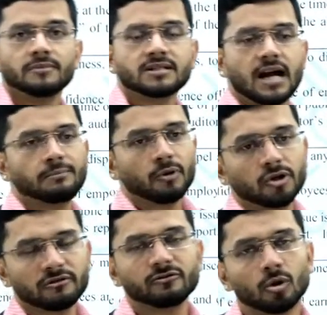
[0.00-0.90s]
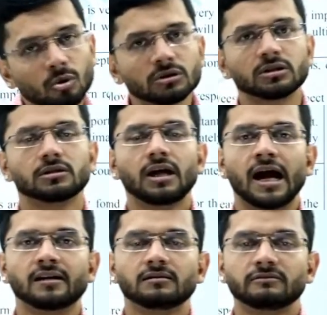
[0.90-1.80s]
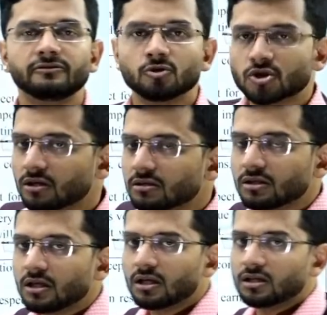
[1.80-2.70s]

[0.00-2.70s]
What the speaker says: from a standpoint of growth and future